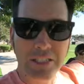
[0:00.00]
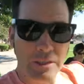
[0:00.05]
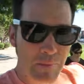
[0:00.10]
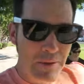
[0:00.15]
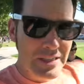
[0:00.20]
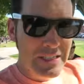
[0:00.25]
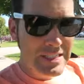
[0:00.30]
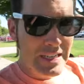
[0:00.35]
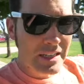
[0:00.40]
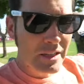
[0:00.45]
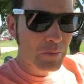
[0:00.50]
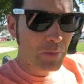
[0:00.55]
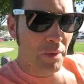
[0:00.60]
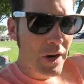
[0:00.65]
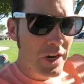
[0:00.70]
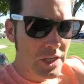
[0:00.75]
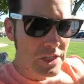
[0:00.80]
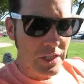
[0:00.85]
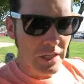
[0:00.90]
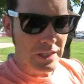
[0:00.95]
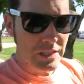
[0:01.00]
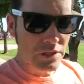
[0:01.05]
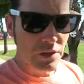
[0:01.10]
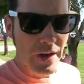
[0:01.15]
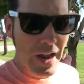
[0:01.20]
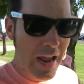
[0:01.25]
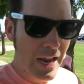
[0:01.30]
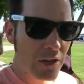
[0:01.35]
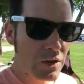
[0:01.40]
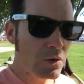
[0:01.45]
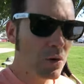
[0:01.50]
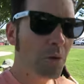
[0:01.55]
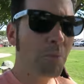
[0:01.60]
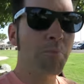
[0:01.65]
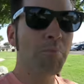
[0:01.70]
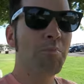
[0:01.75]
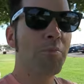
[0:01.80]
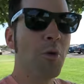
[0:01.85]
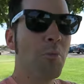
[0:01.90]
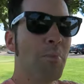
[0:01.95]
It's a big celebration. It's their
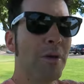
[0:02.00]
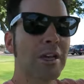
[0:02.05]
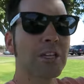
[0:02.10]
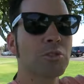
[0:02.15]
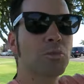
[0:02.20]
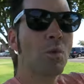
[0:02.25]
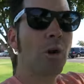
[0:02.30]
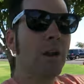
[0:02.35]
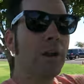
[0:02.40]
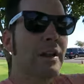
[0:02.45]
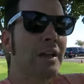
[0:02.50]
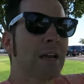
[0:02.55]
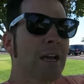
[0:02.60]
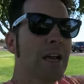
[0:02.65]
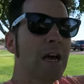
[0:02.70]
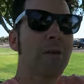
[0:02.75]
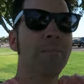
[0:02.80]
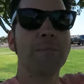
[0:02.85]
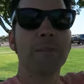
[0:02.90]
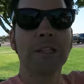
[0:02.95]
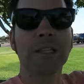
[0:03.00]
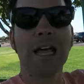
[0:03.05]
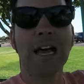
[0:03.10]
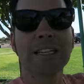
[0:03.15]
annual, the biggest one.